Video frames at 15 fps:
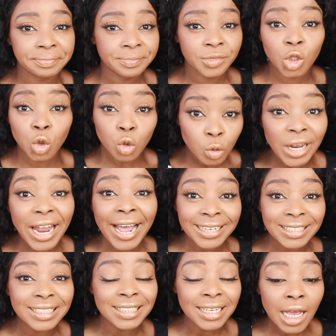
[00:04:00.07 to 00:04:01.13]
too
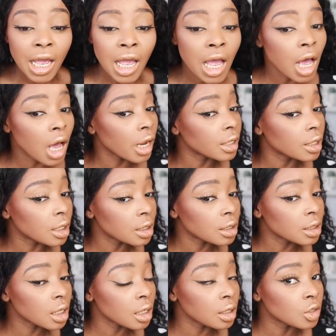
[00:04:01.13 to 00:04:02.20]
light, and
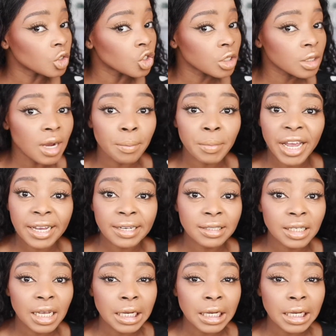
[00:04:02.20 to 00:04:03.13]
this is just amazing.